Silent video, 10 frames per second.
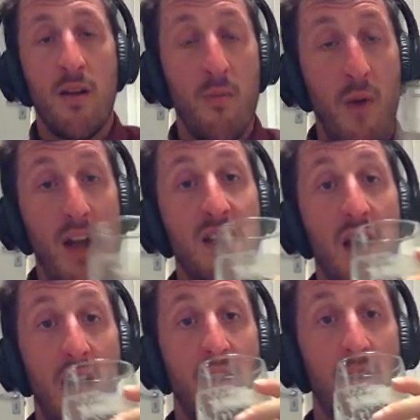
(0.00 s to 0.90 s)
My
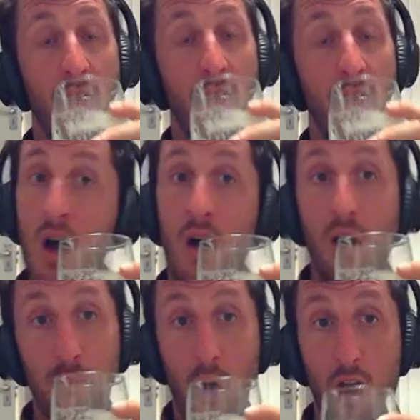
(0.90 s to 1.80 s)
dad, well,
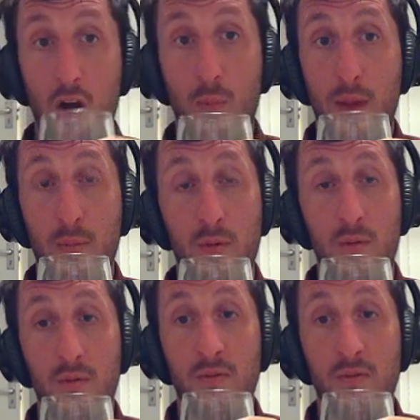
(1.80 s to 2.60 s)
a lot of people,